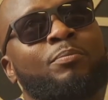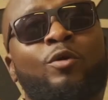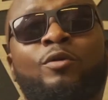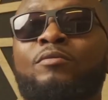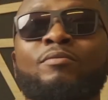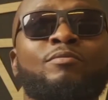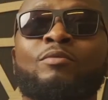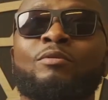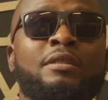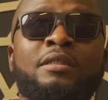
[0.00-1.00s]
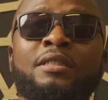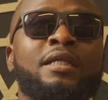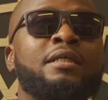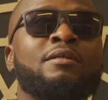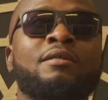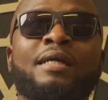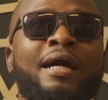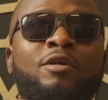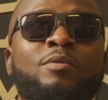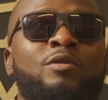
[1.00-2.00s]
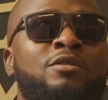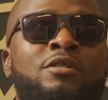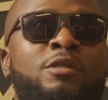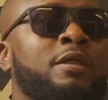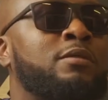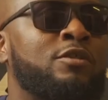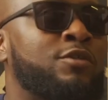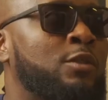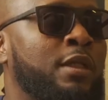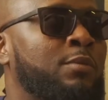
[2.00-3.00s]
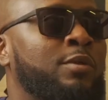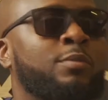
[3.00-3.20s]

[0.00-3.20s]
But sincerely, I don't mean to disrespect everybody,